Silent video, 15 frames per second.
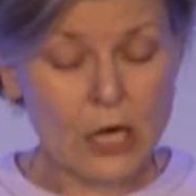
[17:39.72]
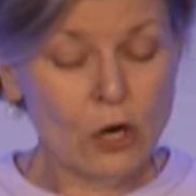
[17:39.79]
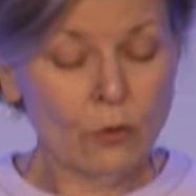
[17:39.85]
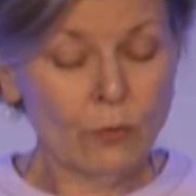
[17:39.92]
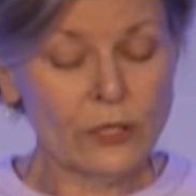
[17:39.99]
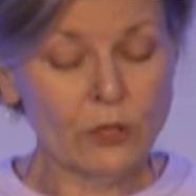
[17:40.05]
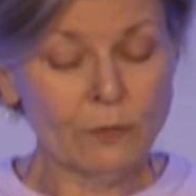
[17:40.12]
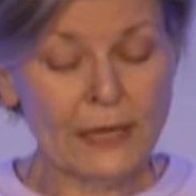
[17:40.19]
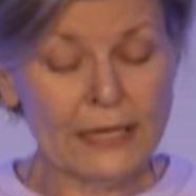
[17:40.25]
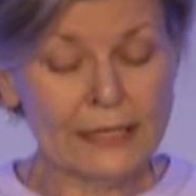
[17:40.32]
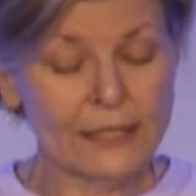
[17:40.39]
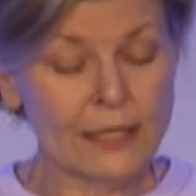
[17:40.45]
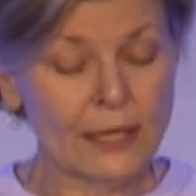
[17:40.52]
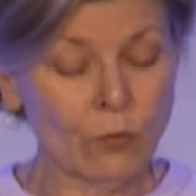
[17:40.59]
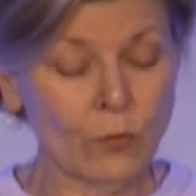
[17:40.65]
which
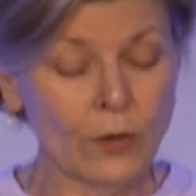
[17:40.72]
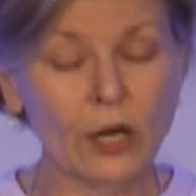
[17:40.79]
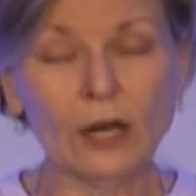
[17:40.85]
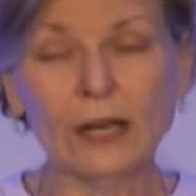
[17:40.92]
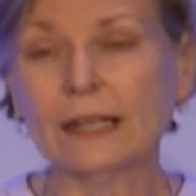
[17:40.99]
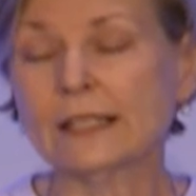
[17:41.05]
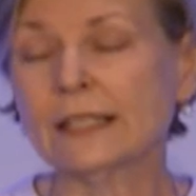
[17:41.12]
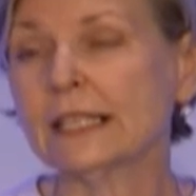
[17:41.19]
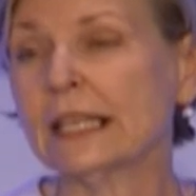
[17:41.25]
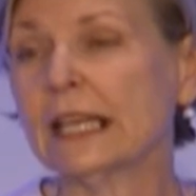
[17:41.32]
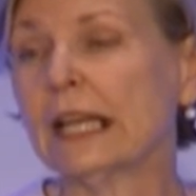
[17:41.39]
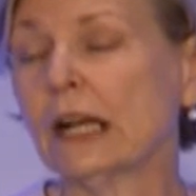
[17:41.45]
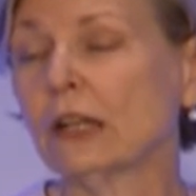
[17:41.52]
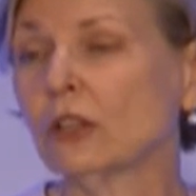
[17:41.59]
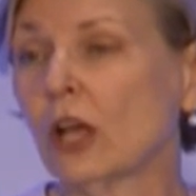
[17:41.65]
means that we're going to
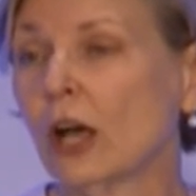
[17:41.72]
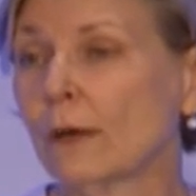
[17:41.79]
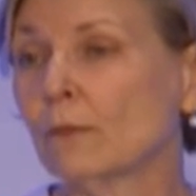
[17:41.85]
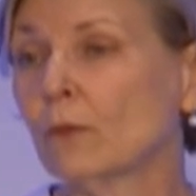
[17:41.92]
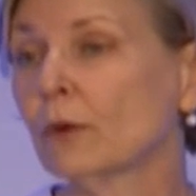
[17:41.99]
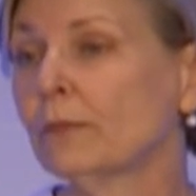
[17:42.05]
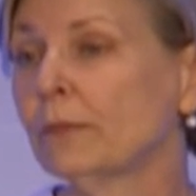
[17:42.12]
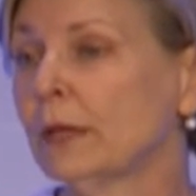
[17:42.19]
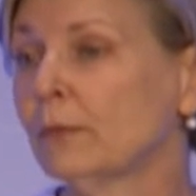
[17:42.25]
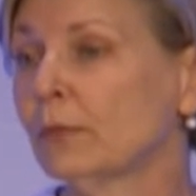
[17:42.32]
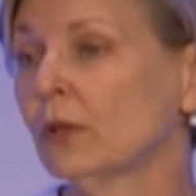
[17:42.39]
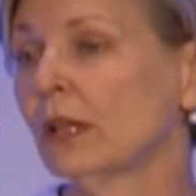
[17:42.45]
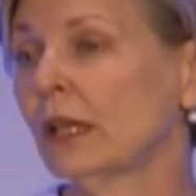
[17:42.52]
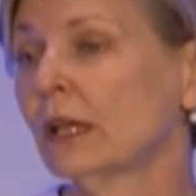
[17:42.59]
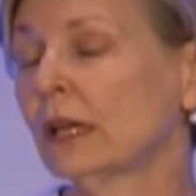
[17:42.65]
see a lot more
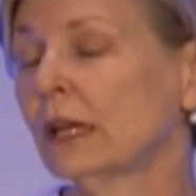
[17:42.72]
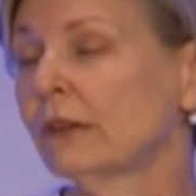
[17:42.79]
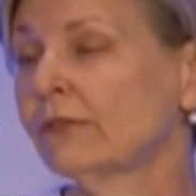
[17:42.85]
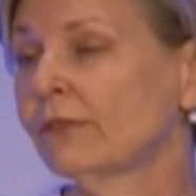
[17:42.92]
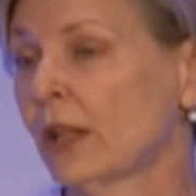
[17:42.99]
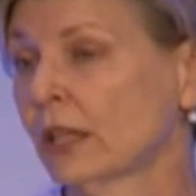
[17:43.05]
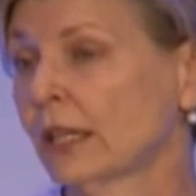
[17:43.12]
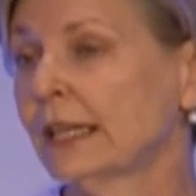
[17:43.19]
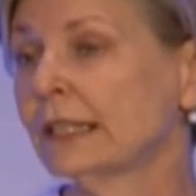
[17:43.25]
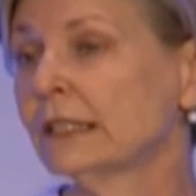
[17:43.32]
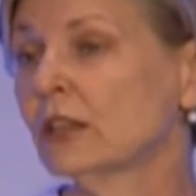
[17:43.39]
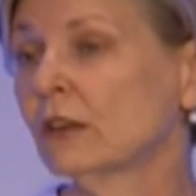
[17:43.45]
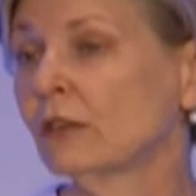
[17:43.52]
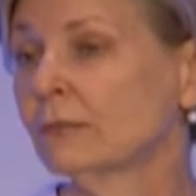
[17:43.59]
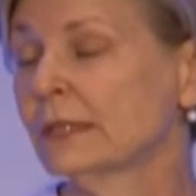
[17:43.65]
people falling
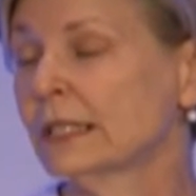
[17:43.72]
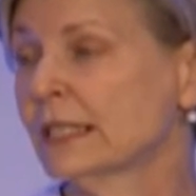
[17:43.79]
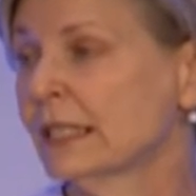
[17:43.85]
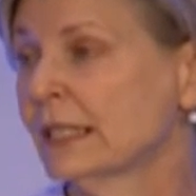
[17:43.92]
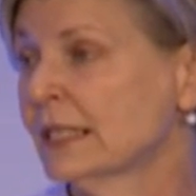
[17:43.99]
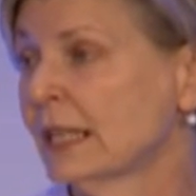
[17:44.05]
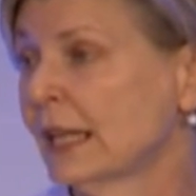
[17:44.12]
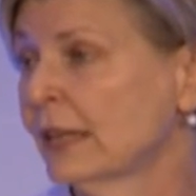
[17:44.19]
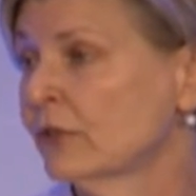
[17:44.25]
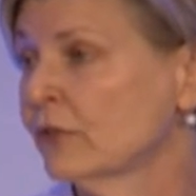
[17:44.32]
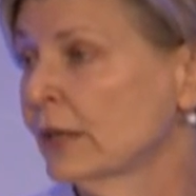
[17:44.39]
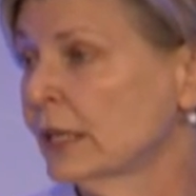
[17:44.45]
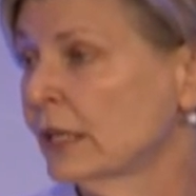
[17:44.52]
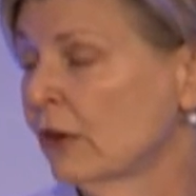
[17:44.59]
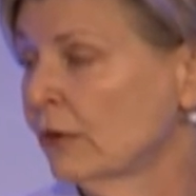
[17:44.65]
into homelessness,
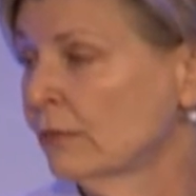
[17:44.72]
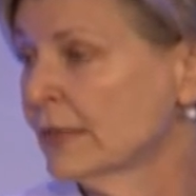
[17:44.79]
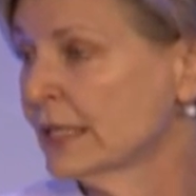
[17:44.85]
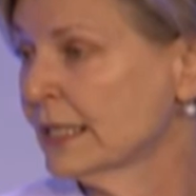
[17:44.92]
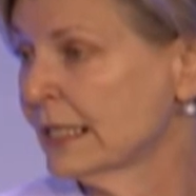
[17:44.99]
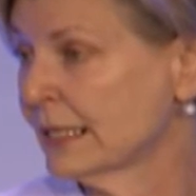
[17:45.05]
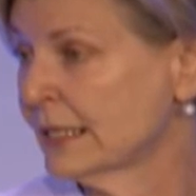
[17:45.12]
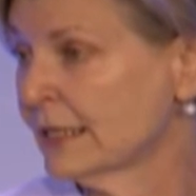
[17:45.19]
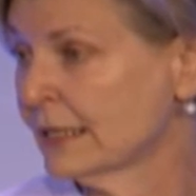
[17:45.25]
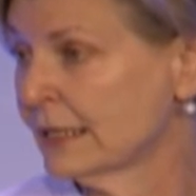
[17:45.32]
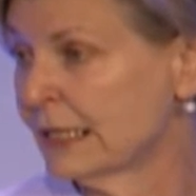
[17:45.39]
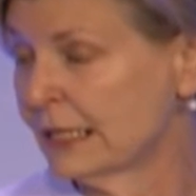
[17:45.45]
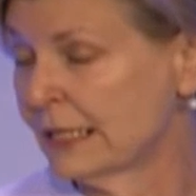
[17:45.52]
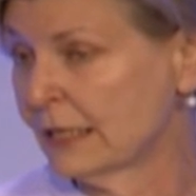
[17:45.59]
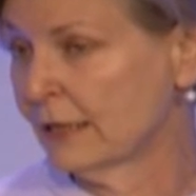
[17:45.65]
entering the homelessness
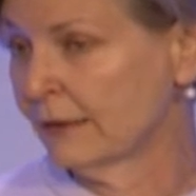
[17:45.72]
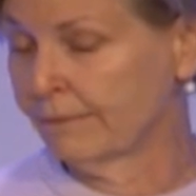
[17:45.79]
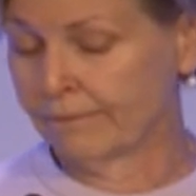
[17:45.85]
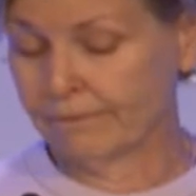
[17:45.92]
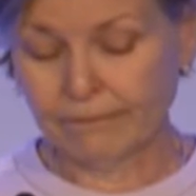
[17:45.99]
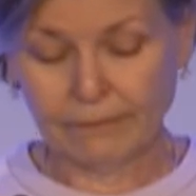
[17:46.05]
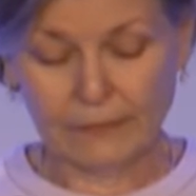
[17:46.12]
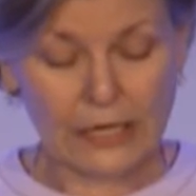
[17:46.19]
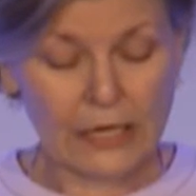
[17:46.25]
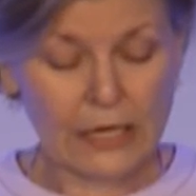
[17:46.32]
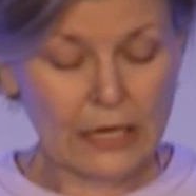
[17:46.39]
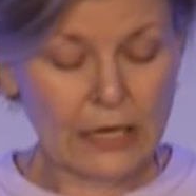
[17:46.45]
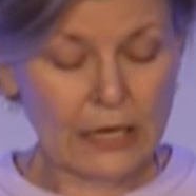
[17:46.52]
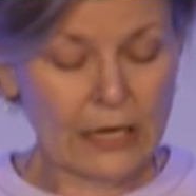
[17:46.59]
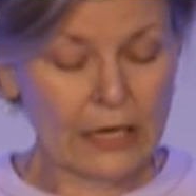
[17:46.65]
system,
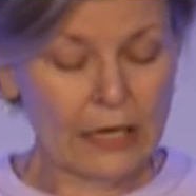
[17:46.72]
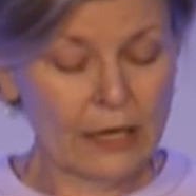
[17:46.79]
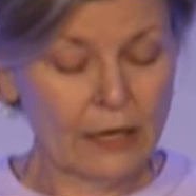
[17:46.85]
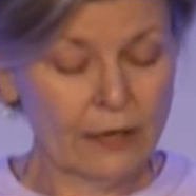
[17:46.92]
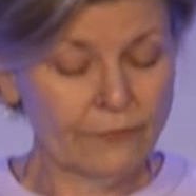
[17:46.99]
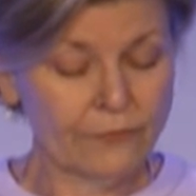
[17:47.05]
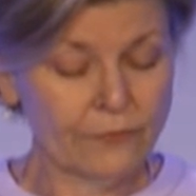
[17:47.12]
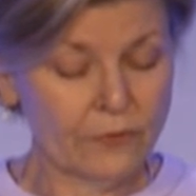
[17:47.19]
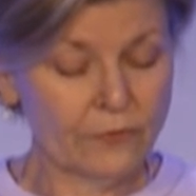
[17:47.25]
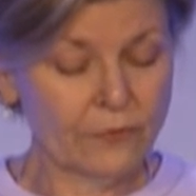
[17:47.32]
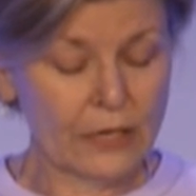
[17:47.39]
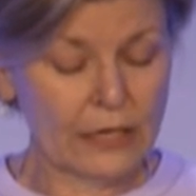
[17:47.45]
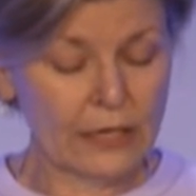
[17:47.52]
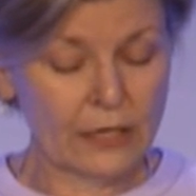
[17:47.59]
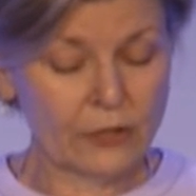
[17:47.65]
and
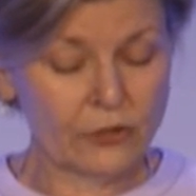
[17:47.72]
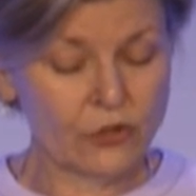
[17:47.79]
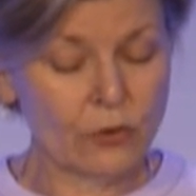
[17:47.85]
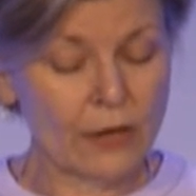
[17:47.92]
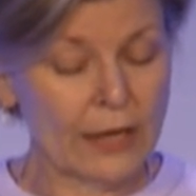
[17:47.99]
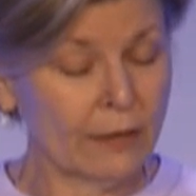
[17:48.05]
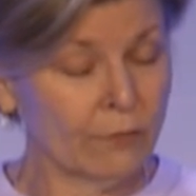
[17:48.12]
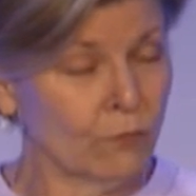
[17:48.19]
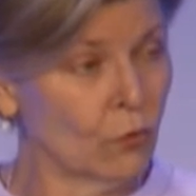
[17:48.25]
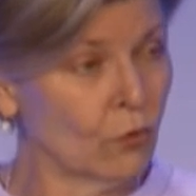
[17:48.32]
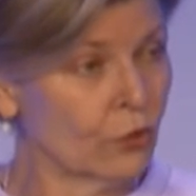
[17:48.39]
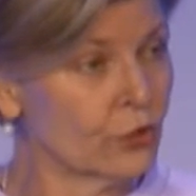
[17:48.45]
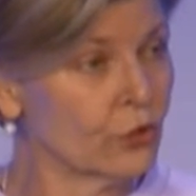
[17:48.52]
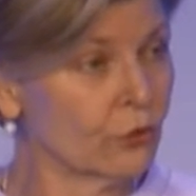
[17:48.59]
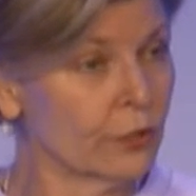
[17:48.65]

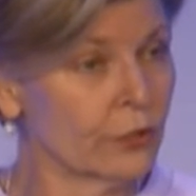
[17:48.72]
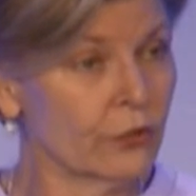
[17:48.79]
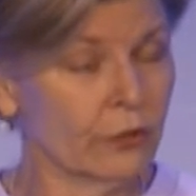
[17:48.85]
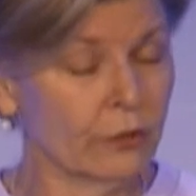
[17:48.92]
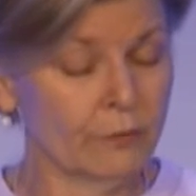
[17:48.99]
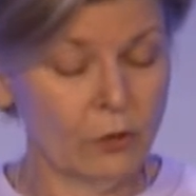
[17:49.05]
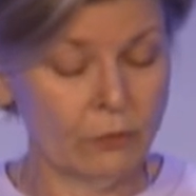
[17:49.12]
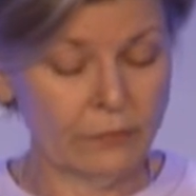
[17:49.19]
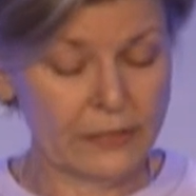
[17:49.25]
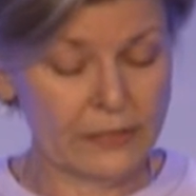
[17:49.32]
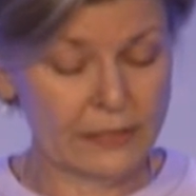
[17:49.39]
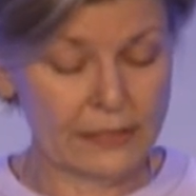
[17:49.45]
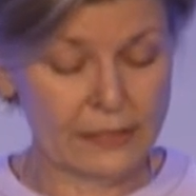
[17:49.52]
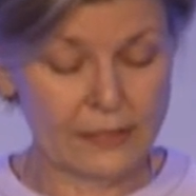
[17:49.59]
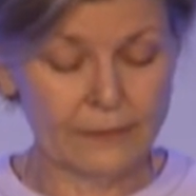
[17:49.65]
more short-term
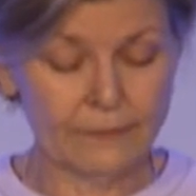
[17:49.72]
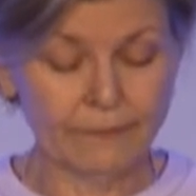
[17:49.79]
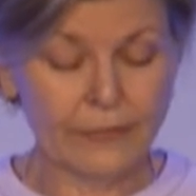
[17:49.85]
homelessness.